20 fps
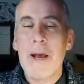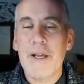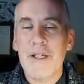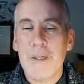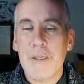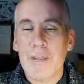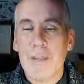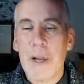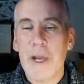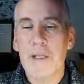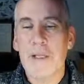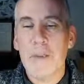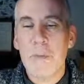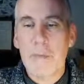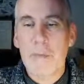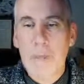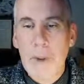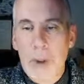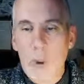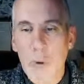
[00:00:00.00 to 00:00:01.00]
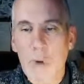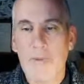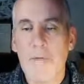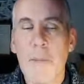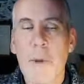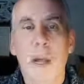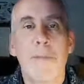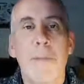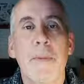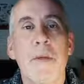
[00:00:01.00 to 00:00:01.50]
as a as a bulk of
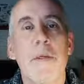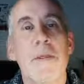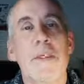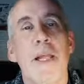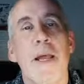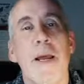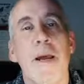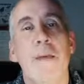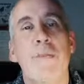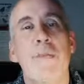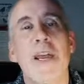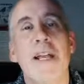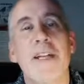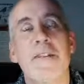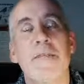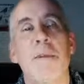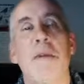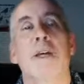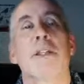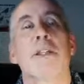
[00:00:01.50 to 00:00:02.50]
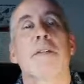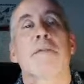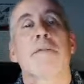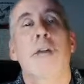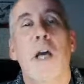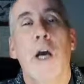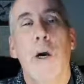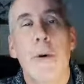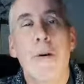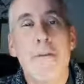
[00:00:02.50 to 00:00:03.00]
a plant because their native plants have
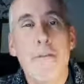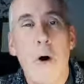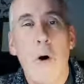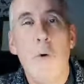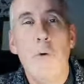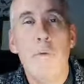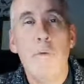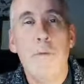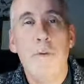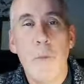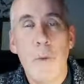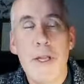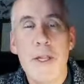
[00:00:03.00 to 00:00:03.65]
co-evolved